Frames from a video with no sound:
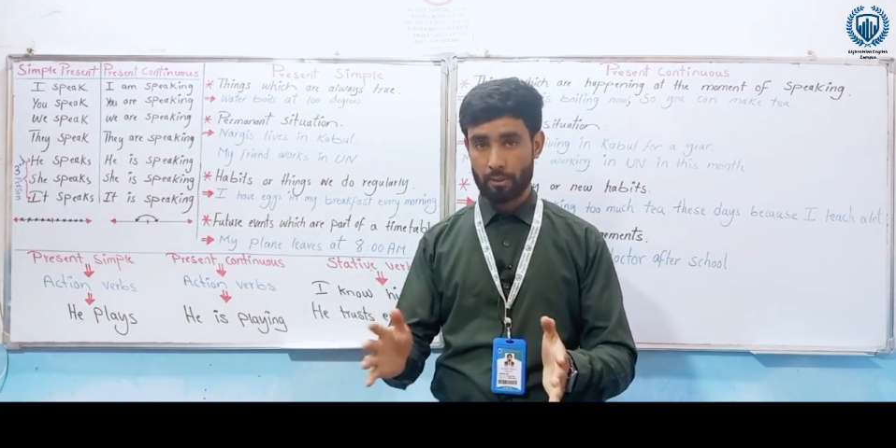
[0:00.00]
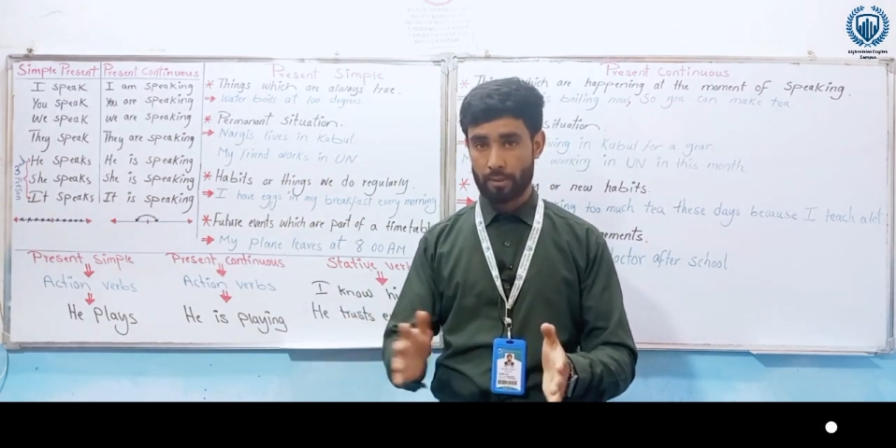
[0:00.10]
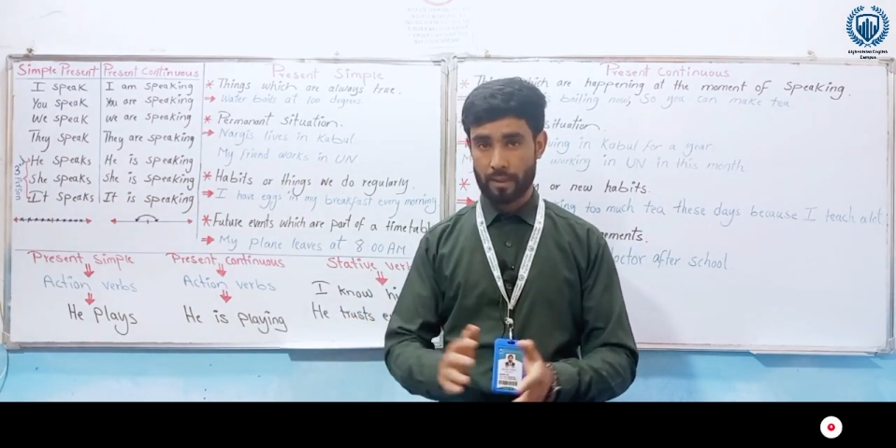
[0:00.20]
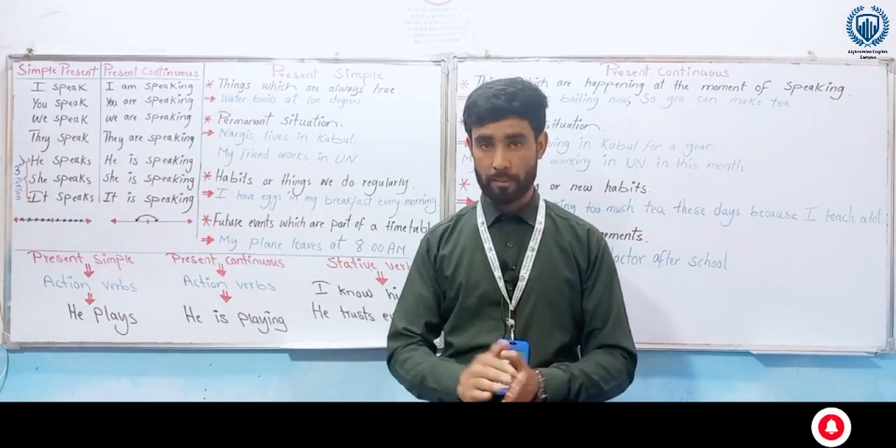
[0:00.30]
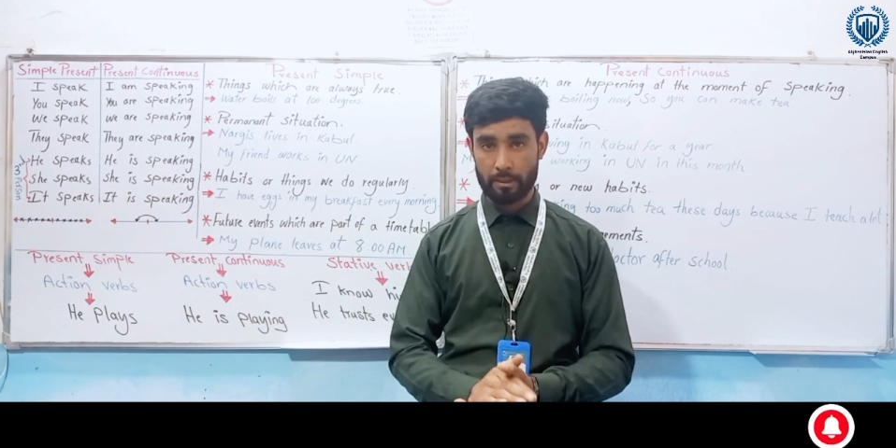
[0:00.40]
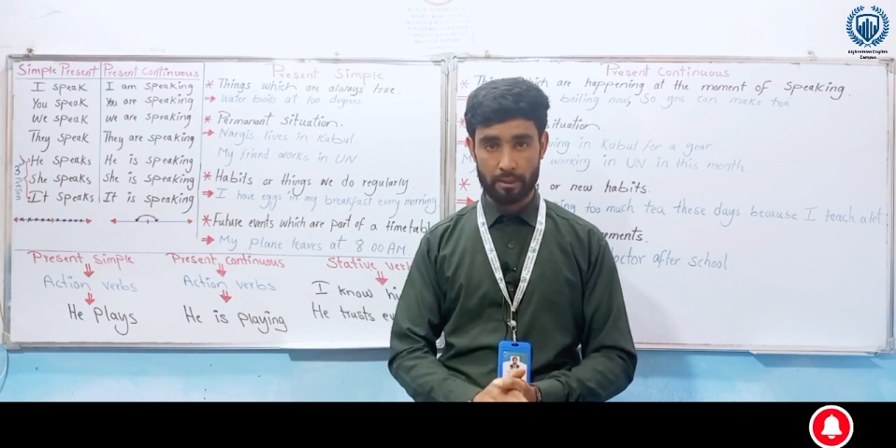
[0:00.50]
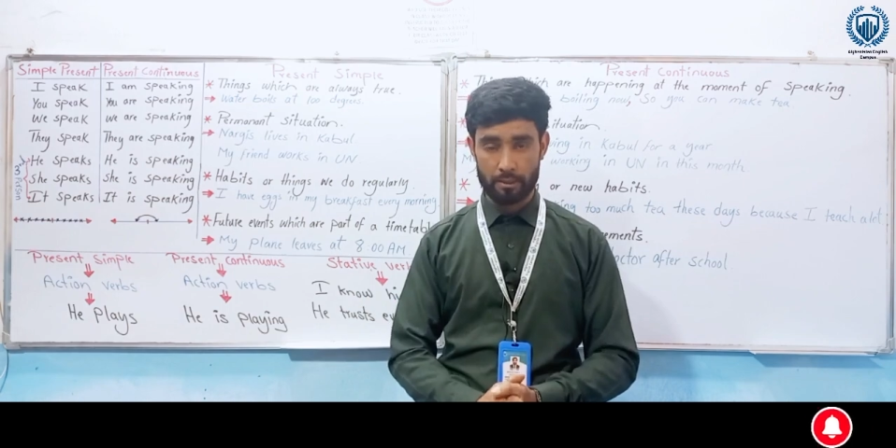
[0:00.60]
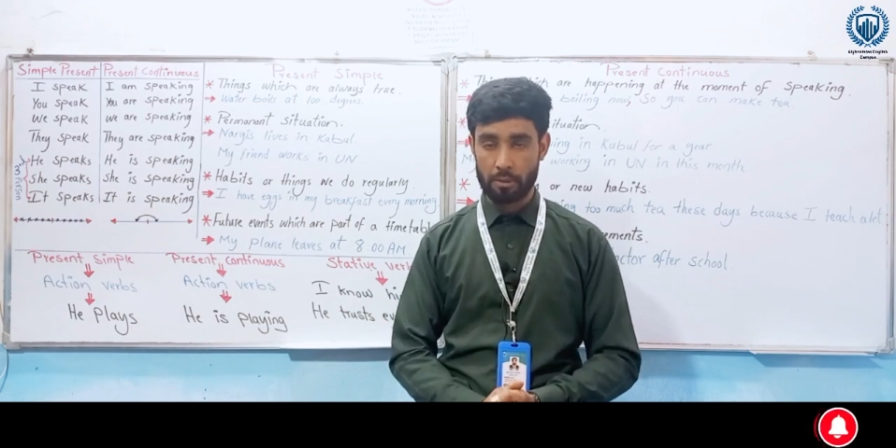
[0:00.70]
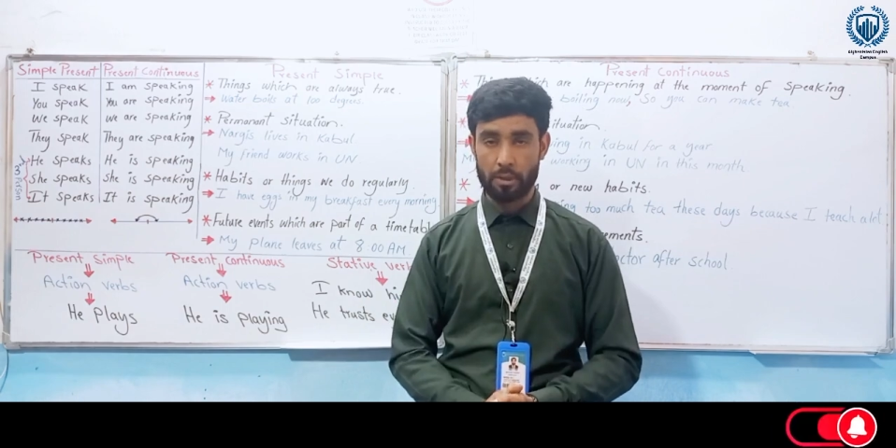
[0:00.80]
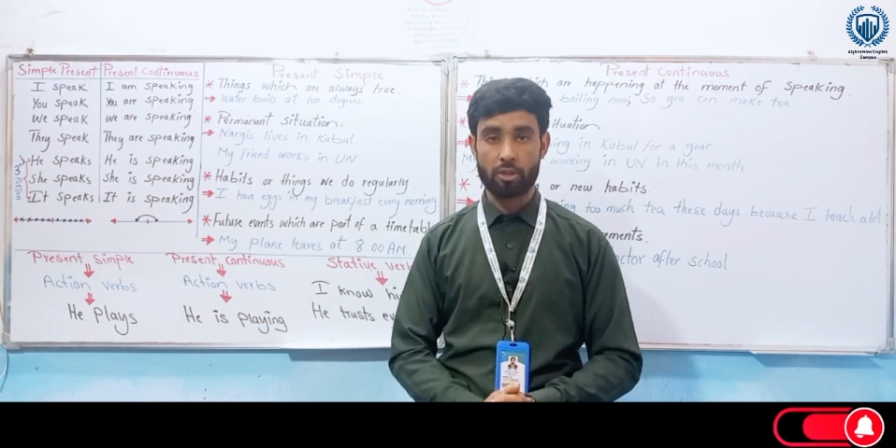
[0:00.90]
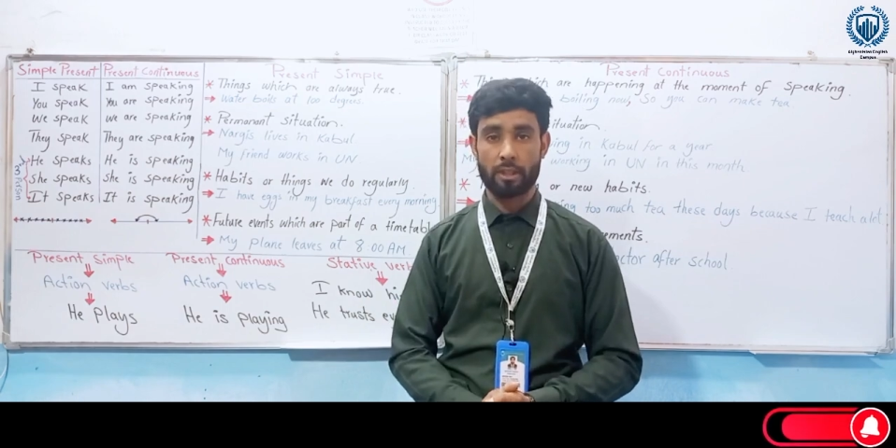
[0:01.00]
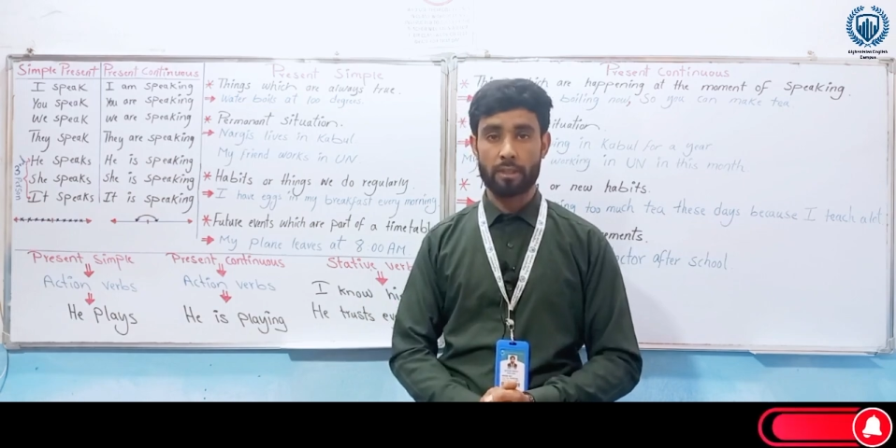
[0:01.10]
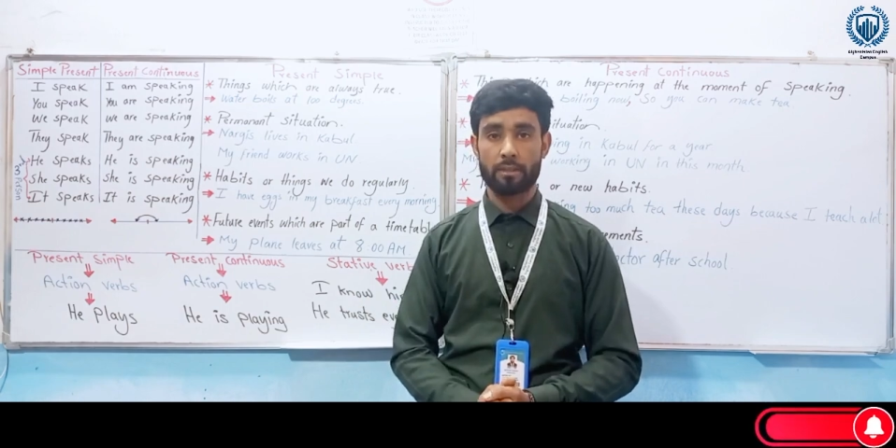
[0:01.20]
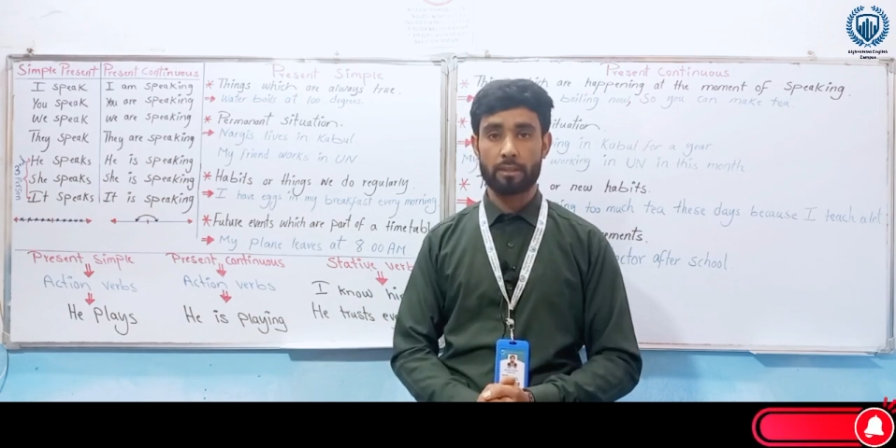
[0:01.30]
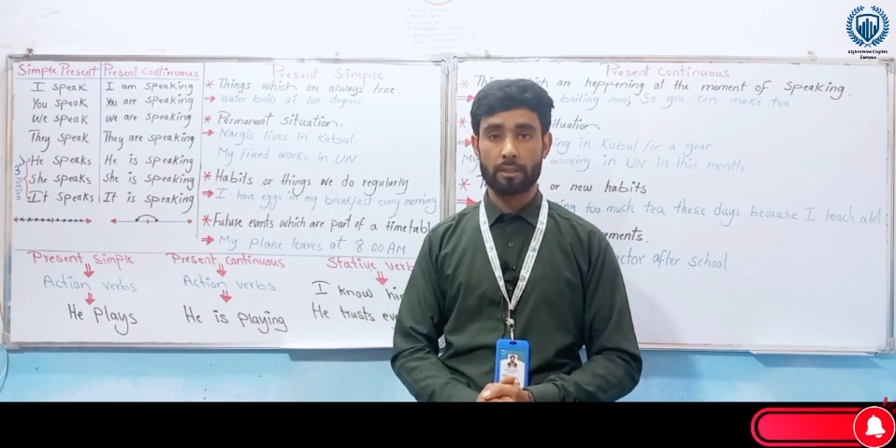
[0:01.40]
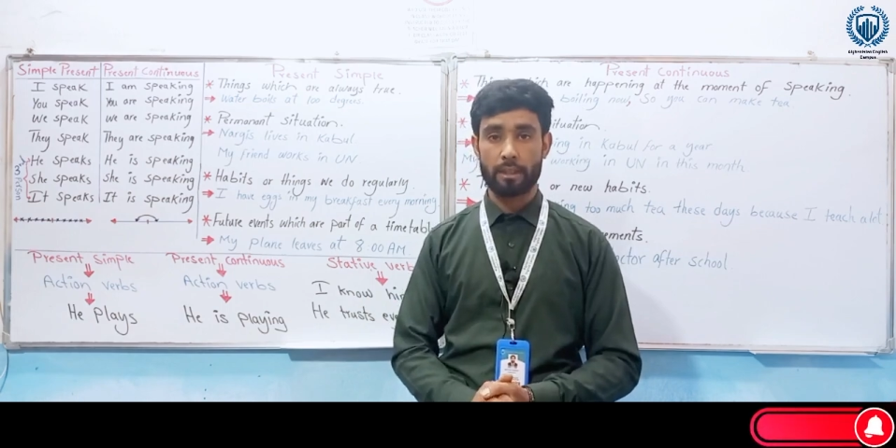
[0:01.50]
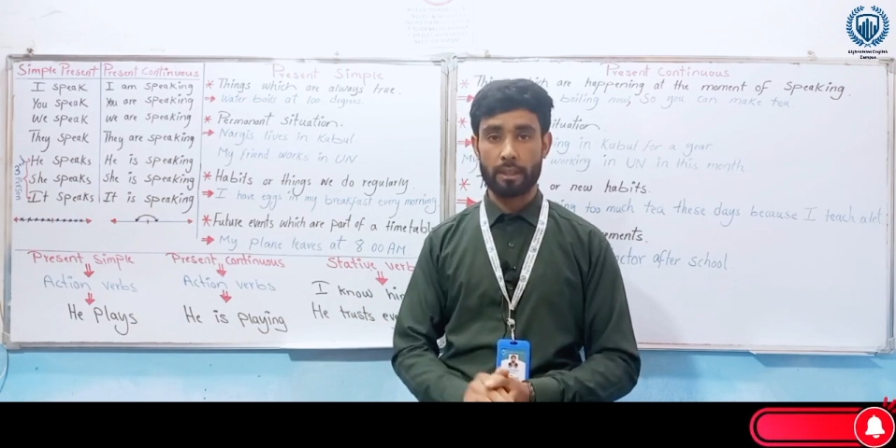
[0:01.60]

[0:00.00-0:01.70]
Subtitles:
similar to each other